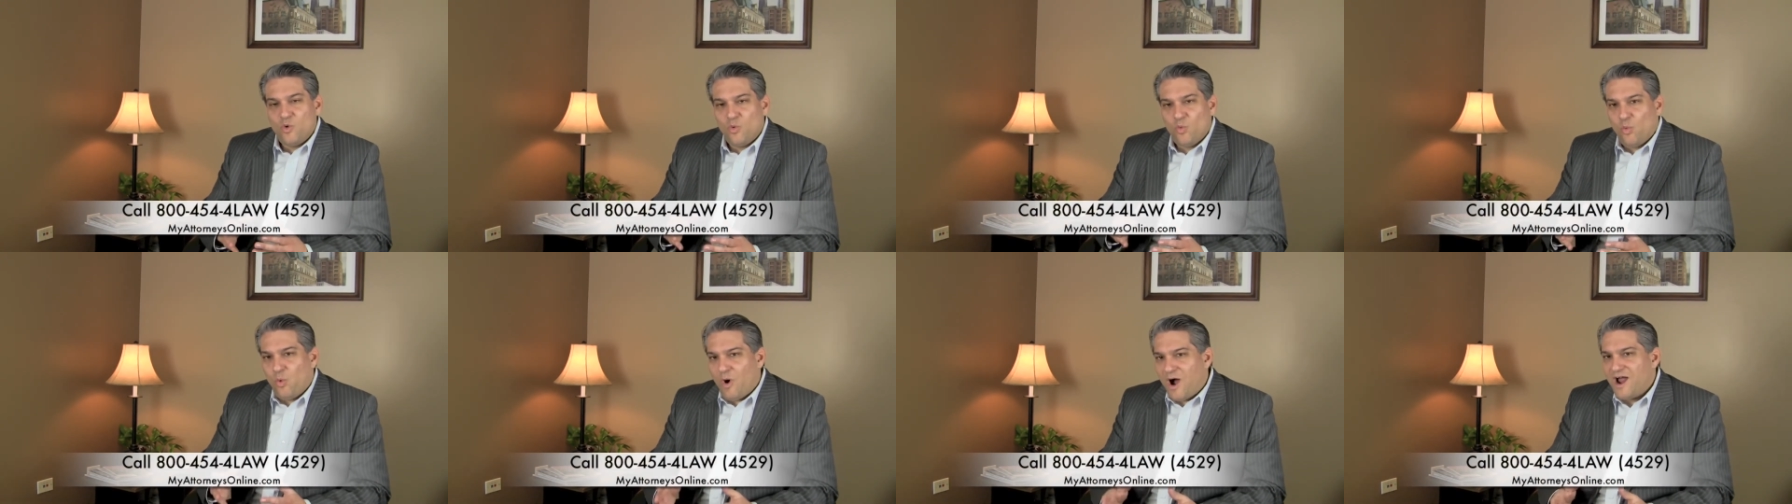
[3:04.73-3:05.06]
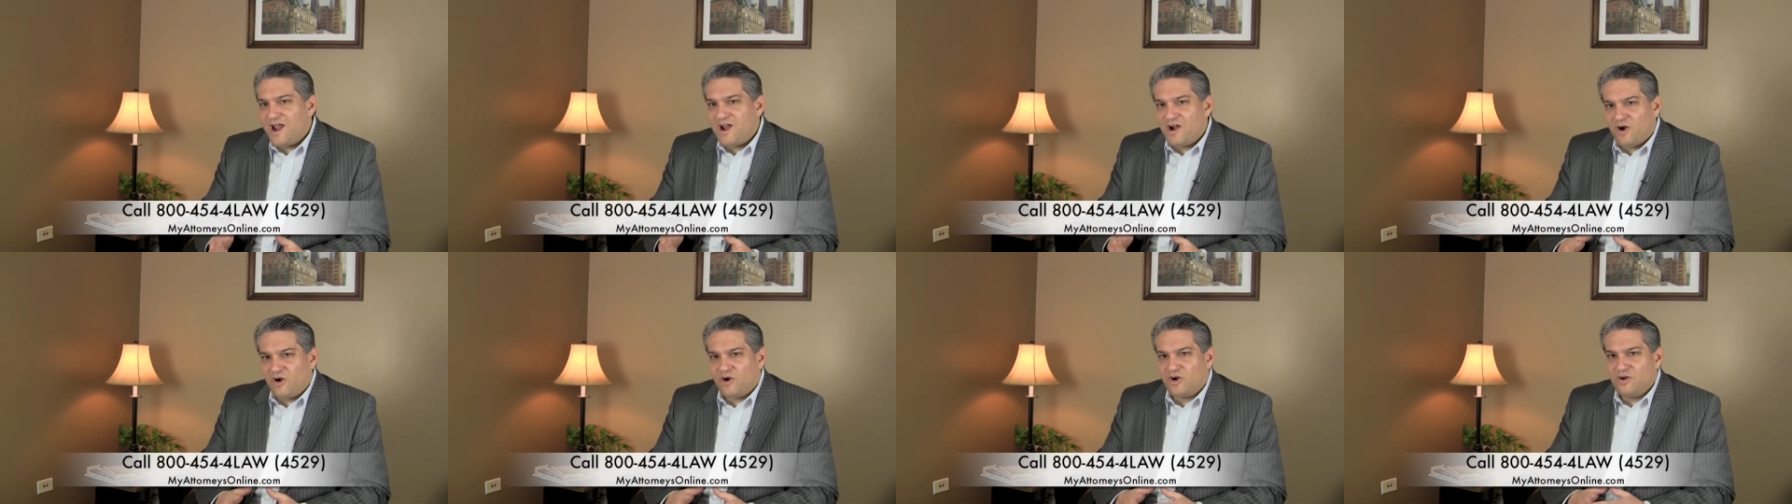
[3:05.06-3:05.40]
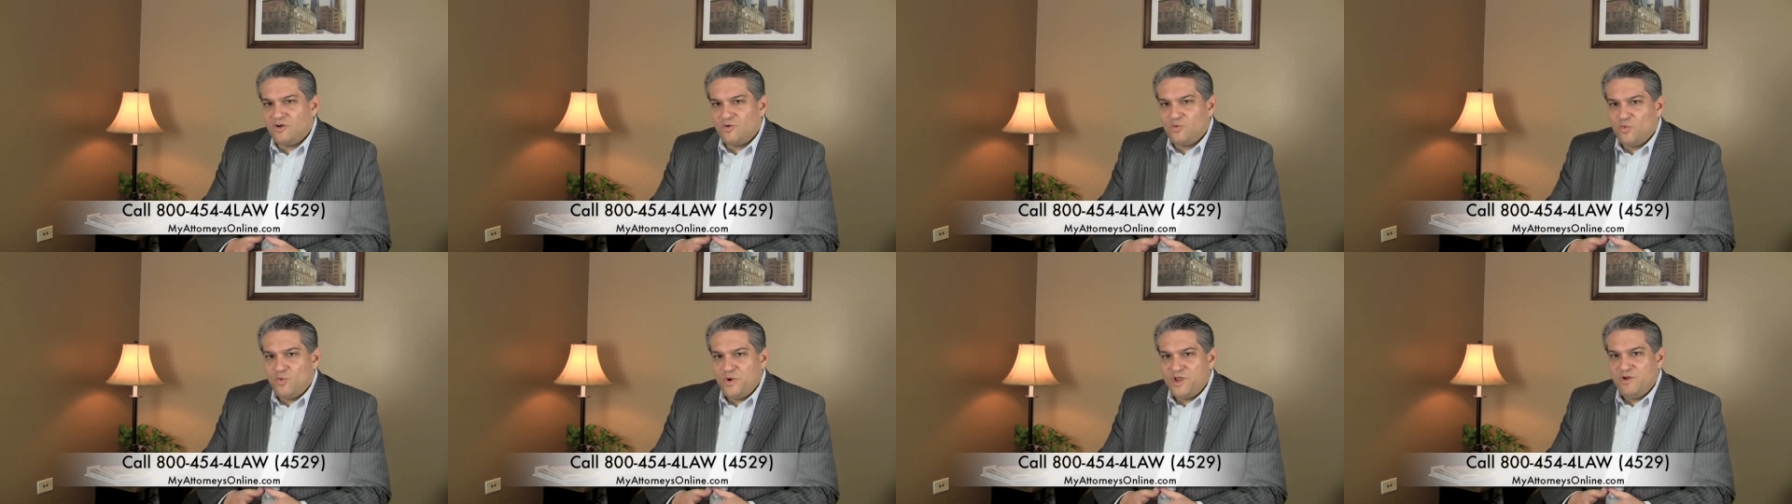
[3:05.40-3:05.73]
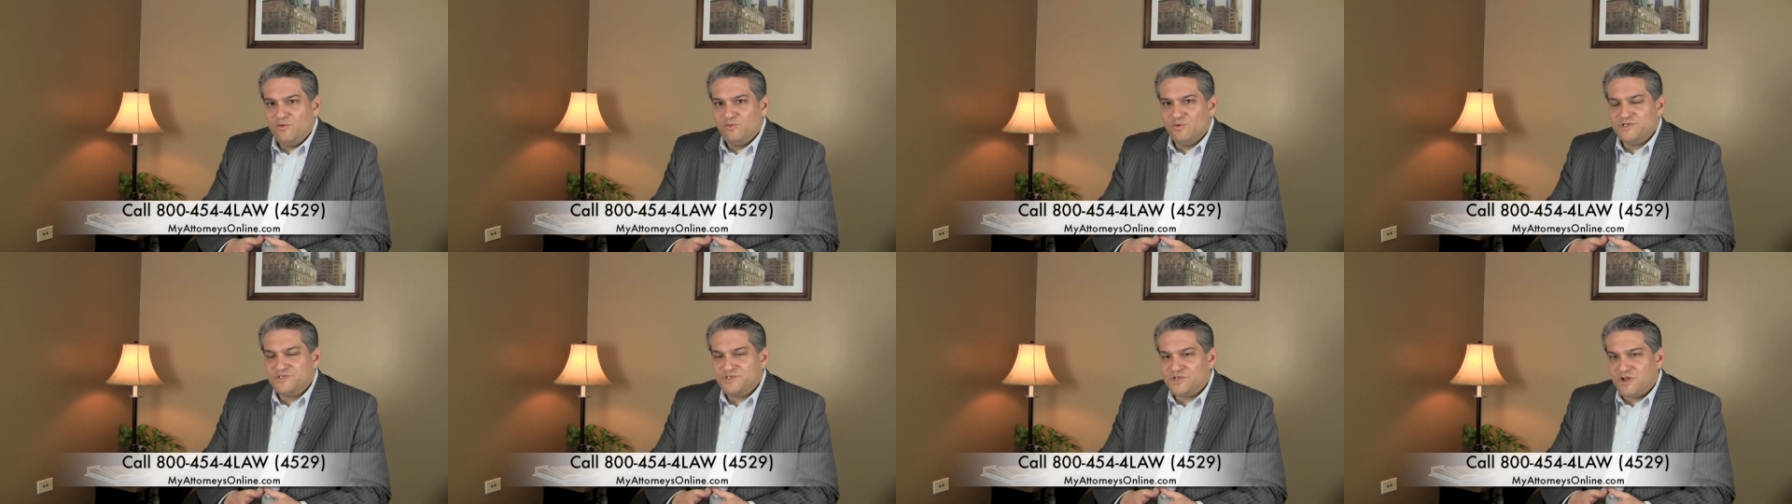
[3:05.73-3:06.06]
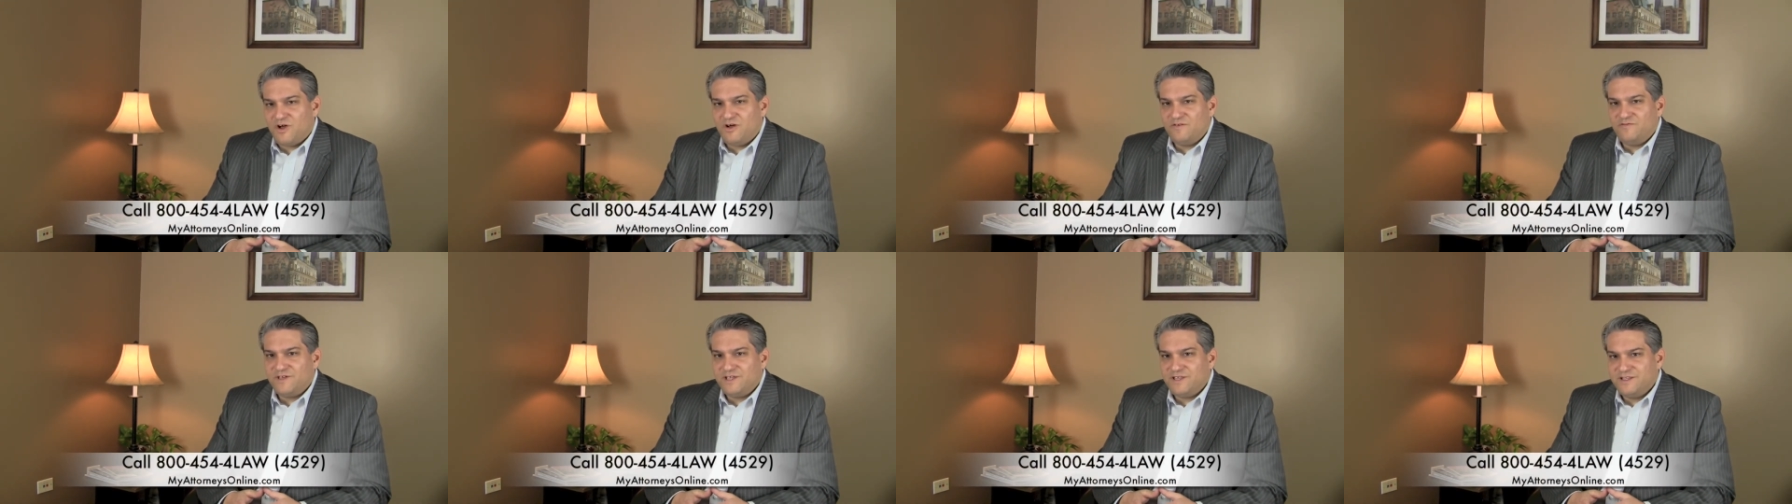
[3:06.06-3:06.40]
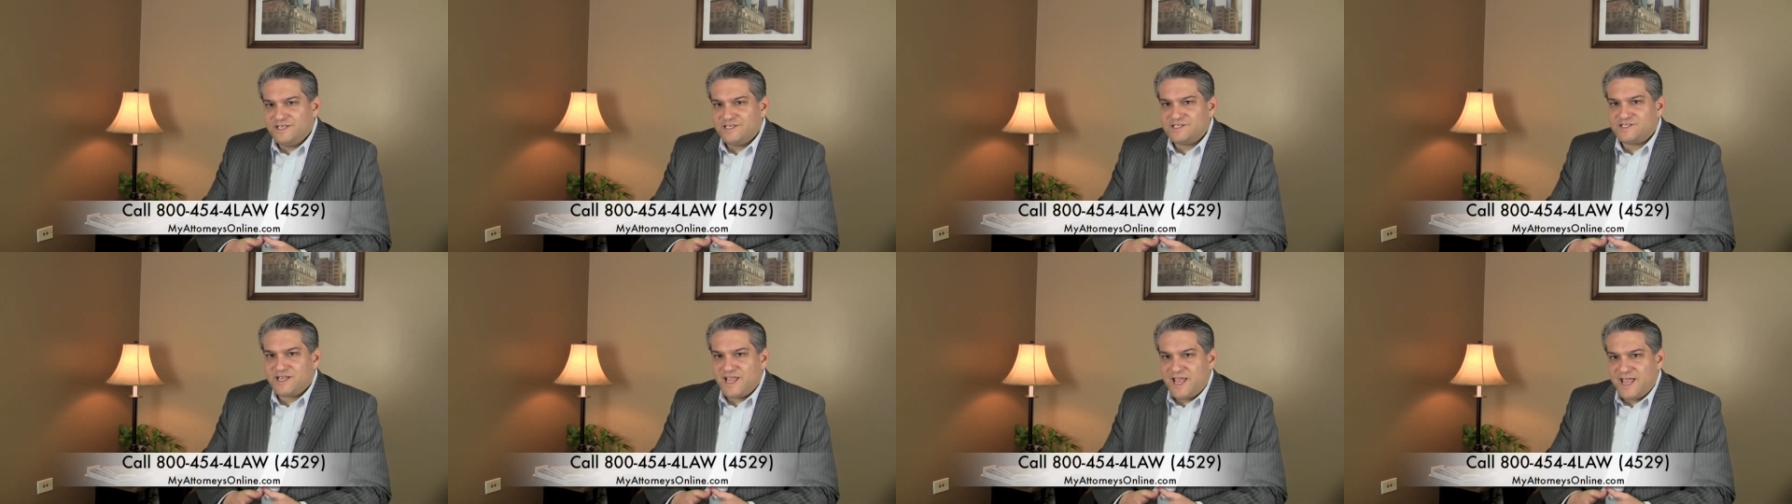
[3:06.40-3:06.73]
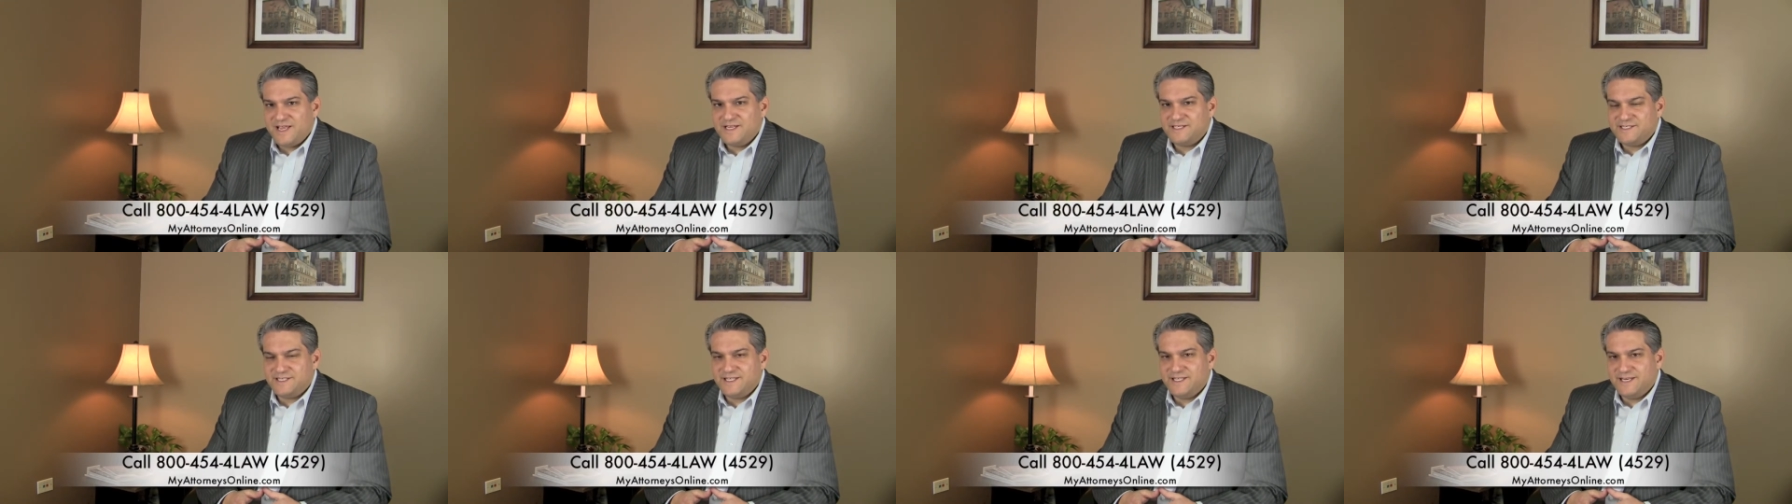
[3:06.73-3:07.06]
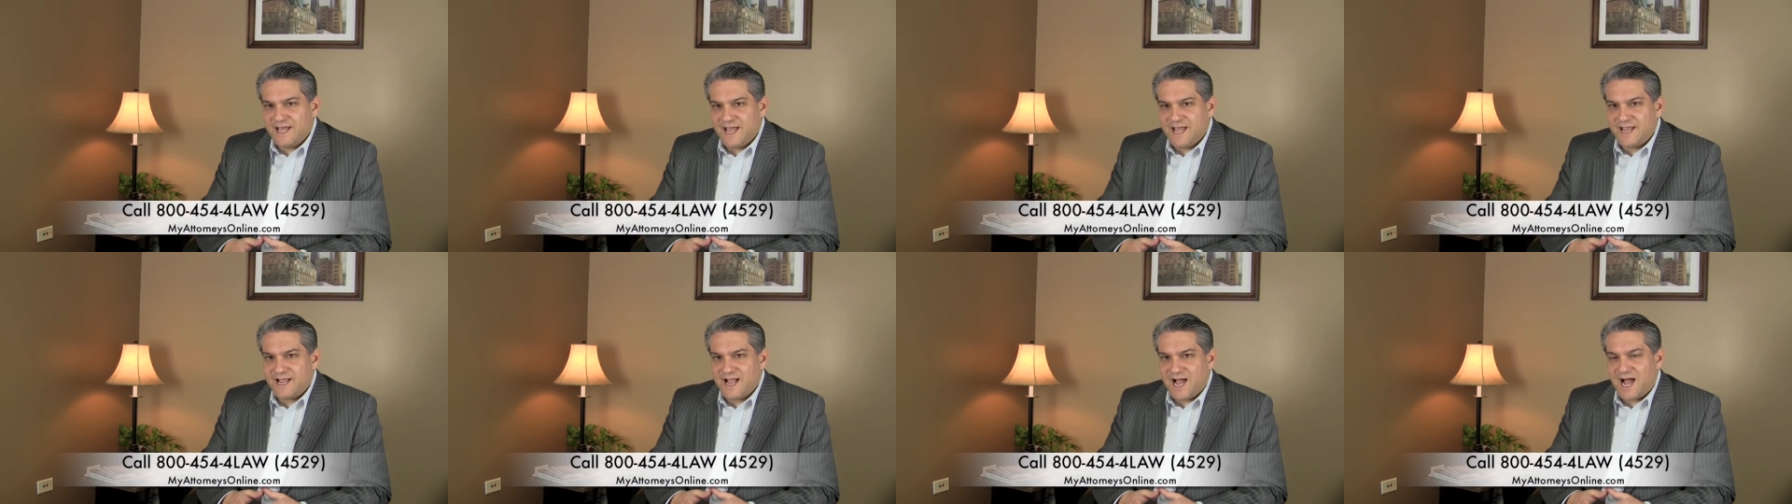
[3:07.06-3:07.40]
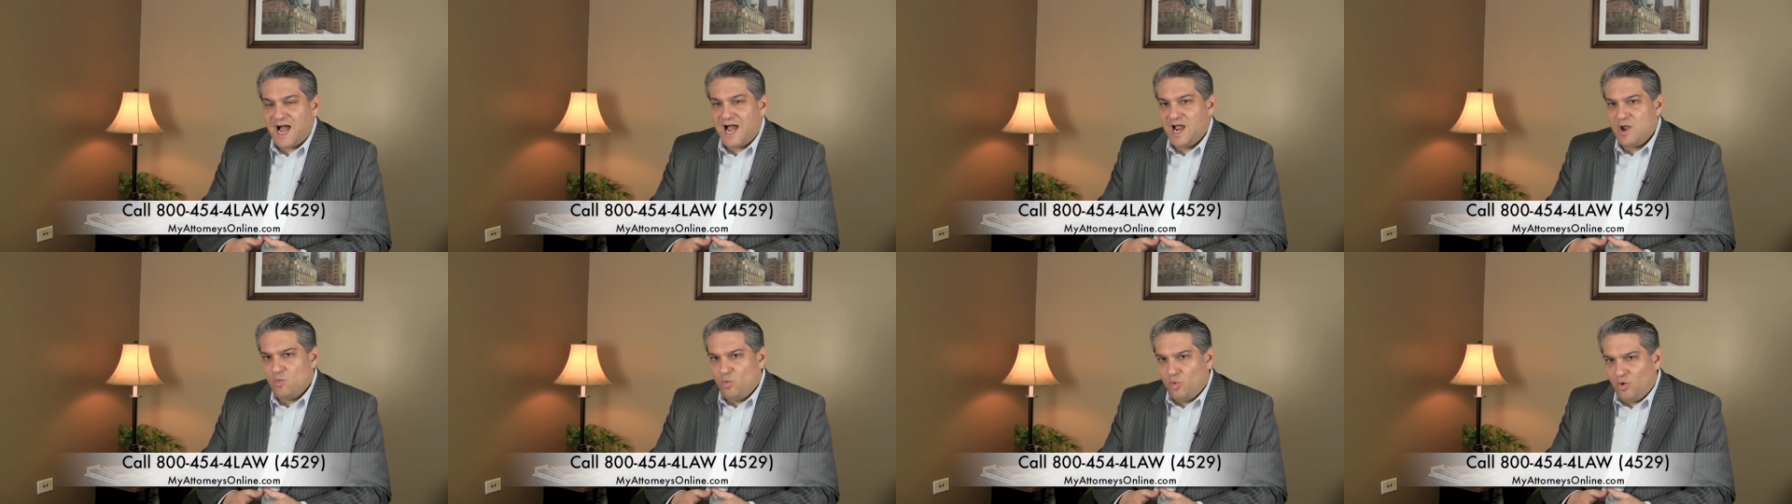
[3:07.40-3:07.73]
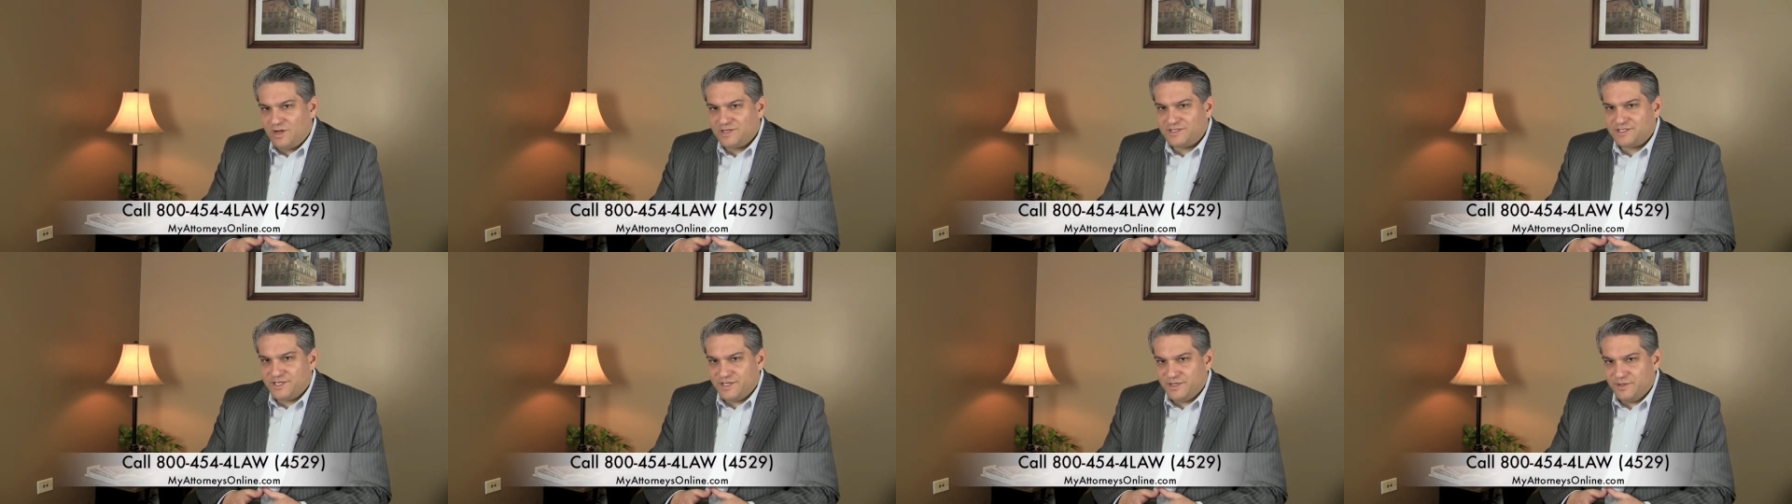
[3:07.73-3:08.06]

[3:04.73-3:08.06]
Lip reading: Why aren't we resolving this case today? I want